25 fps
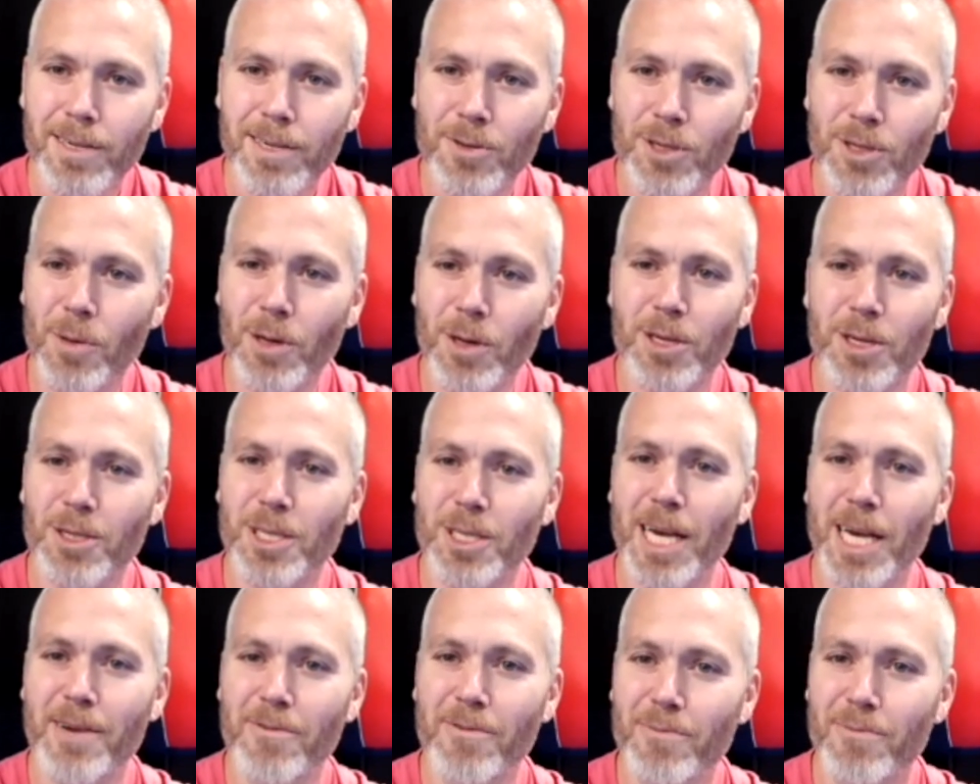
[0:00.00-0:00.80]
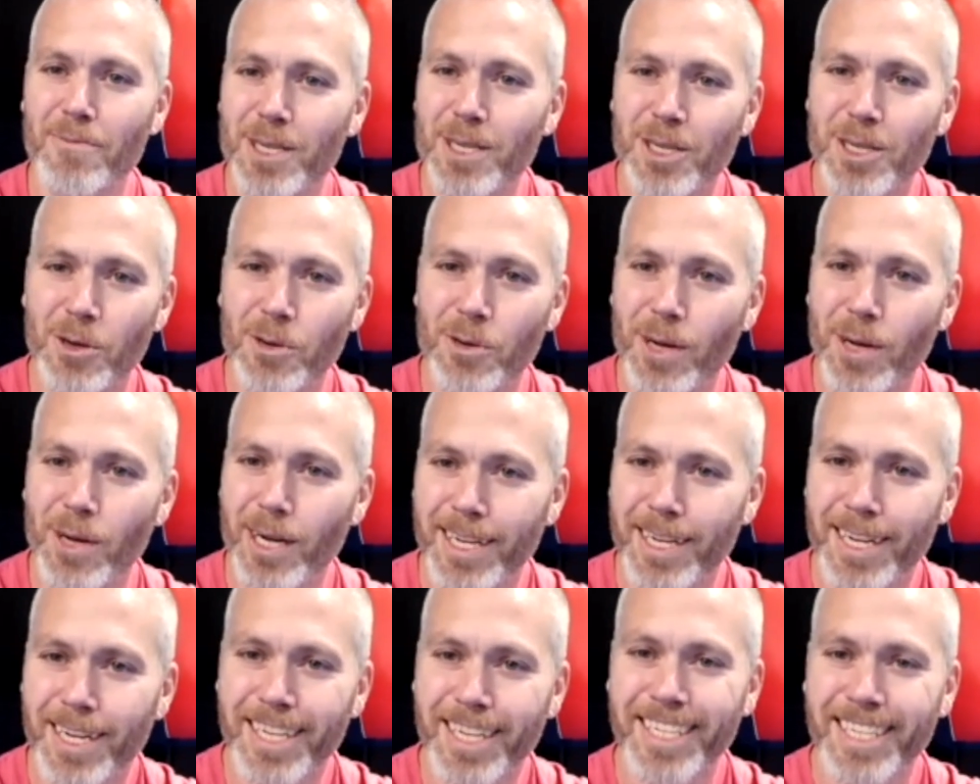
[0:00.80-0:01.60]
someone just gave him a
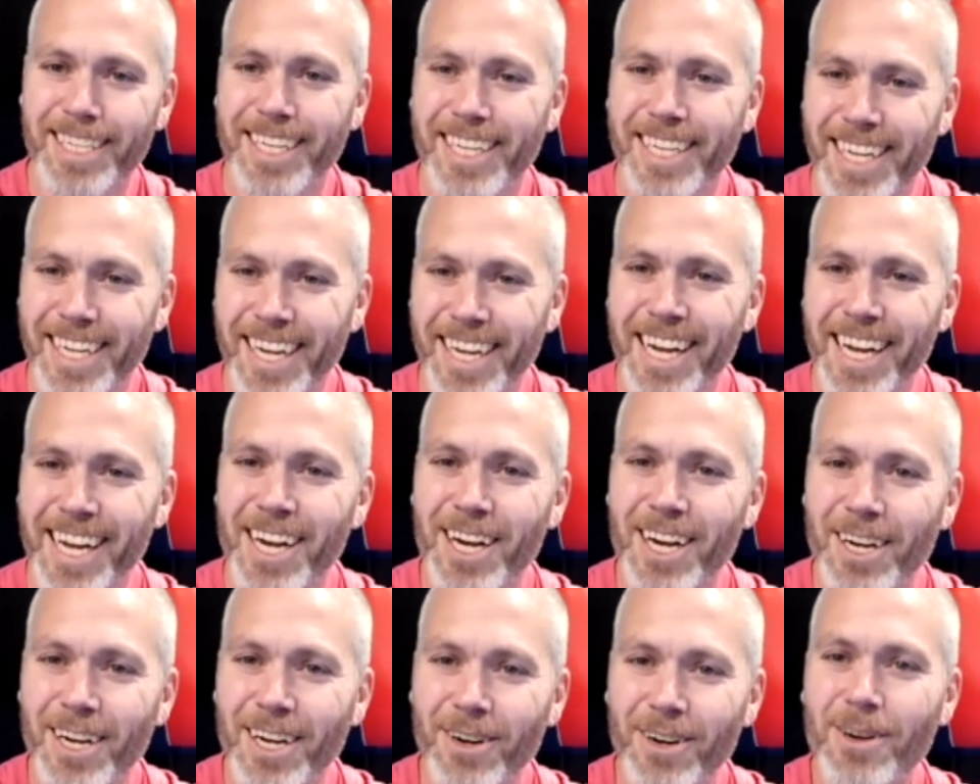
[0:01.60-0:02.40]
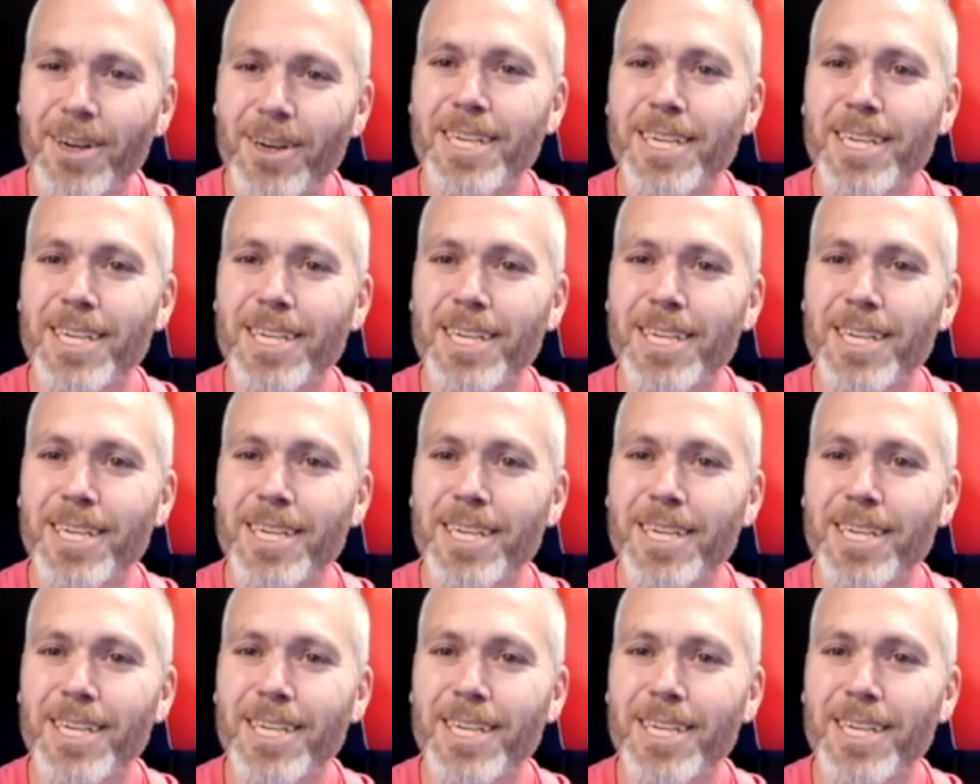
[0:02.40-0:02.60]
scooter. Yeah. Oh, here's a